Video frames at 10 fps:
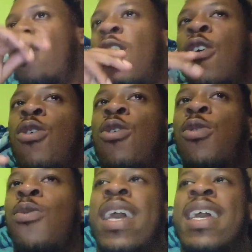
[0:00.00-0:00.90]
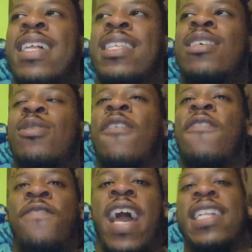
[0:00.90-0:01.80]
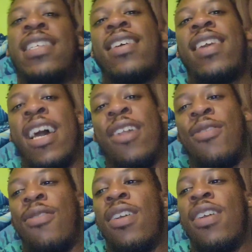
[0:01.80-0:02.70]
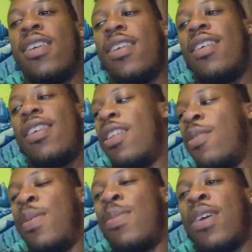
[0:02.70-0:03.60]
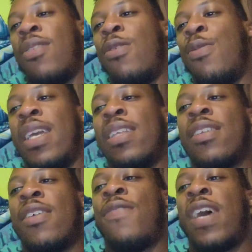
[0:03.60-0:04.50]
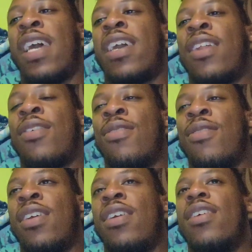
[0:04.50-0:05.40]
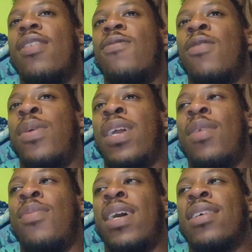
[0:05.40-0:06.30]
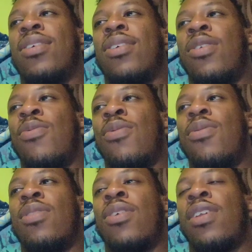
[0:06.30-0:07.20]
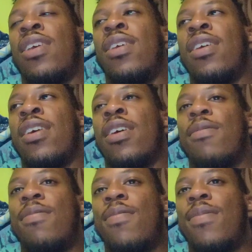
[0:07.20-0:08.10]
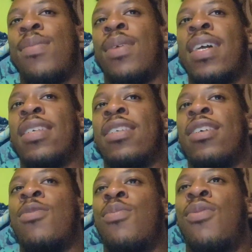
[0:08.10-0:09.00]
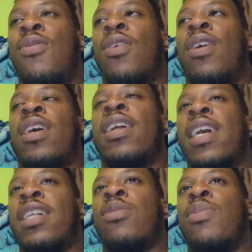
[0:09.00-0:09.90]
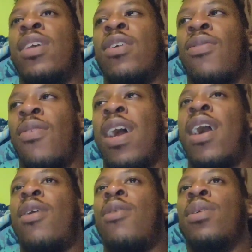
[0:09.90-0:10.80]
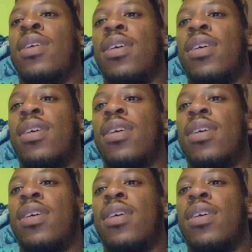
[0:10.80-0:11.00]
hold weight into the fact category. And the people that hold weight into the fact category will be anybody that's 30 and up, because they're more inclined to be around